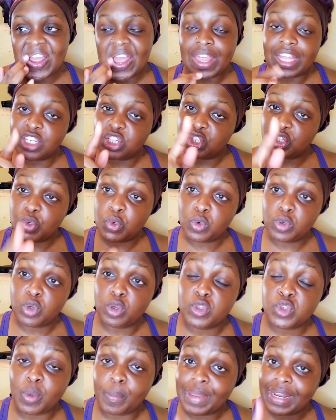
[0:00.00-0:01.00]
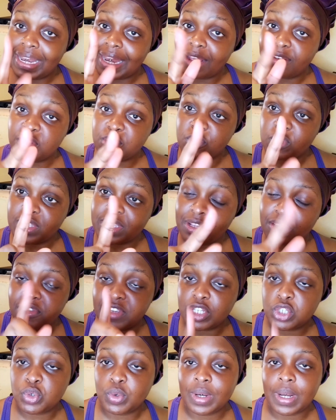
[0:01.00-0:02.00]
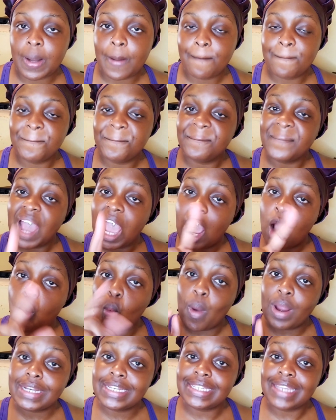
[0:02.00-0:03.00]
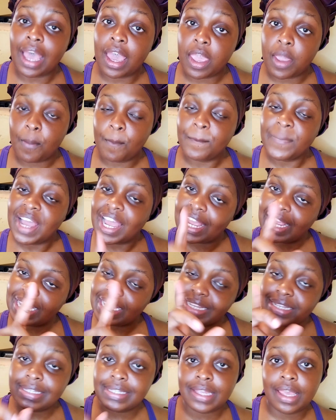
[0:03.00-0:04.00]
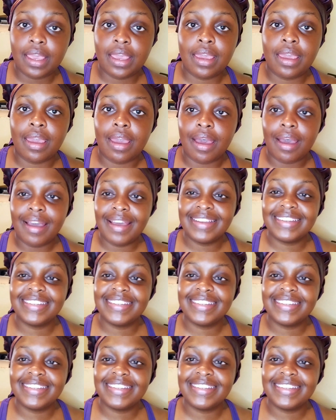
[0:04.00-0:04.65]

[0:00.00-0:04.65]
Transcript: That you could also be left for salvation one time. Take care.